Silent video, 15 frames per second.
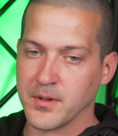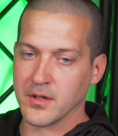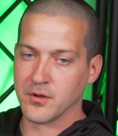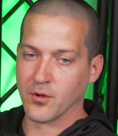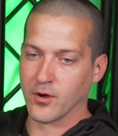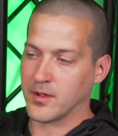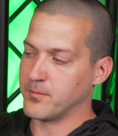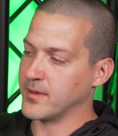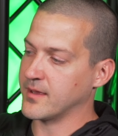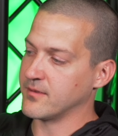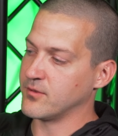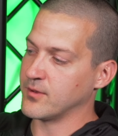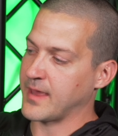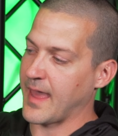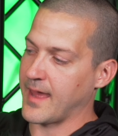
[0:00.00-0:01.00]
can be annoying
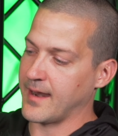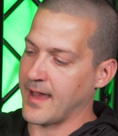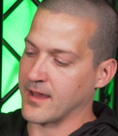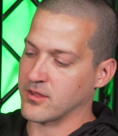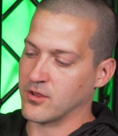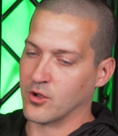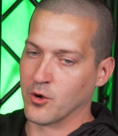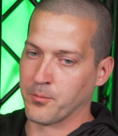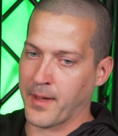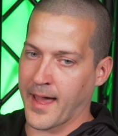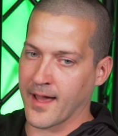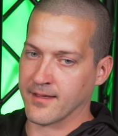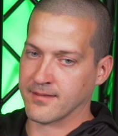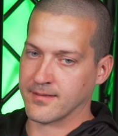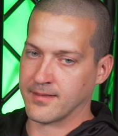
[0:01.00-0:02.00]
because you can't actually go
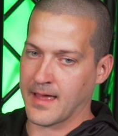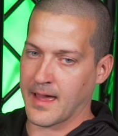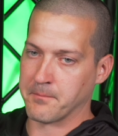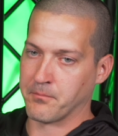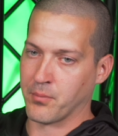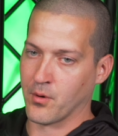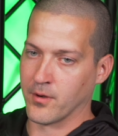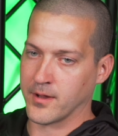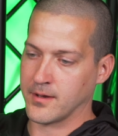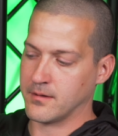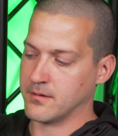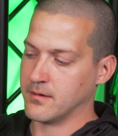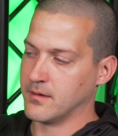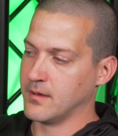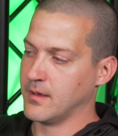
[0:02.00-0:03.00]
past that
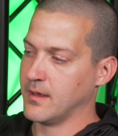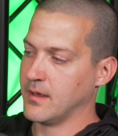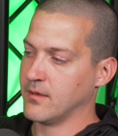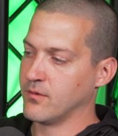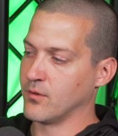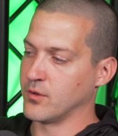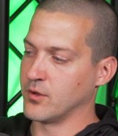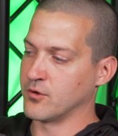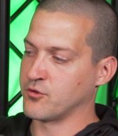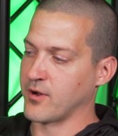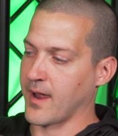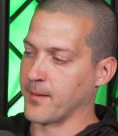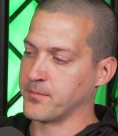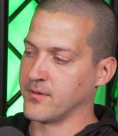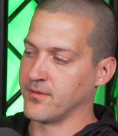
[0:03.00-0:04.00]
point. So you're
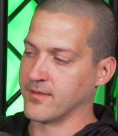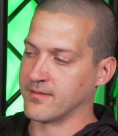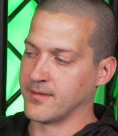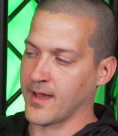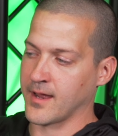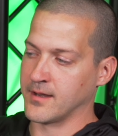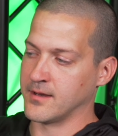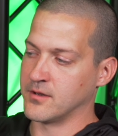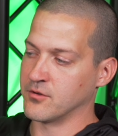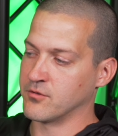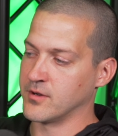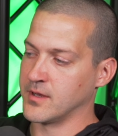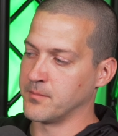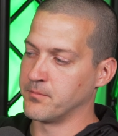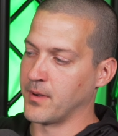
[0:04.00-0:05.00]
trapped in this 90
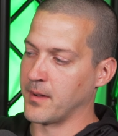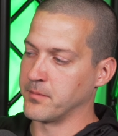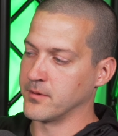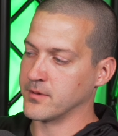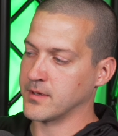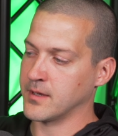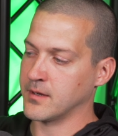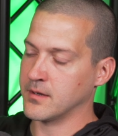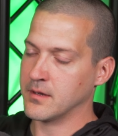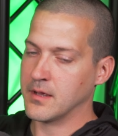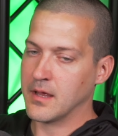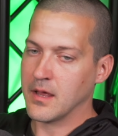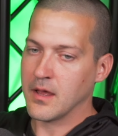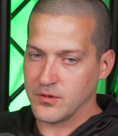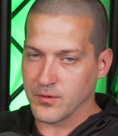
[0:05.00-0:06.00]
degree bubble here.
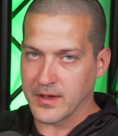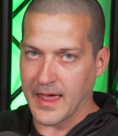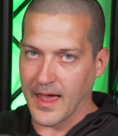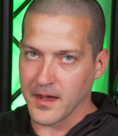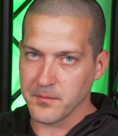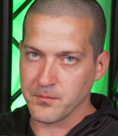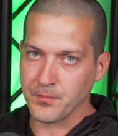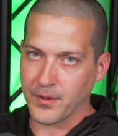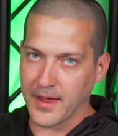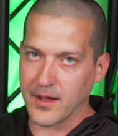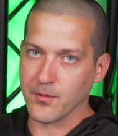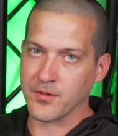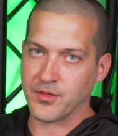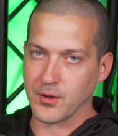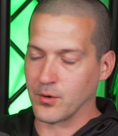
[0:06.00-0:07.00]
You can
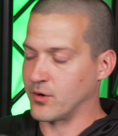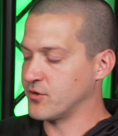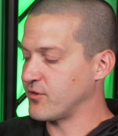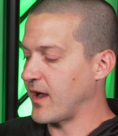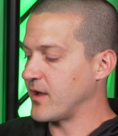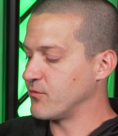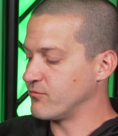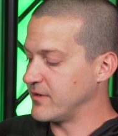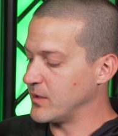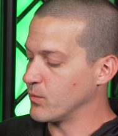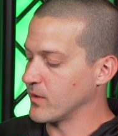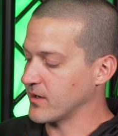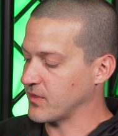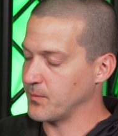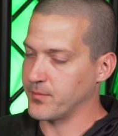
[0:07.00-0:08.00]
play with it or try
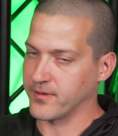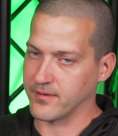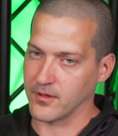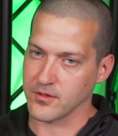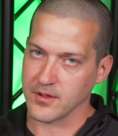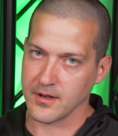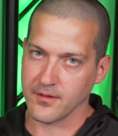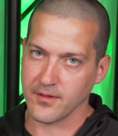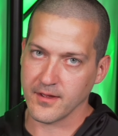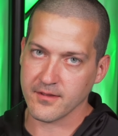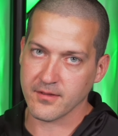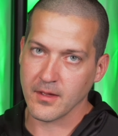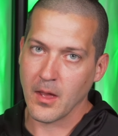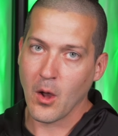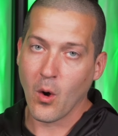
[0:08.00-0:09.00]
rework the position of
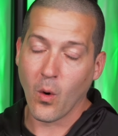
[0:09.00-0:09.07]
this,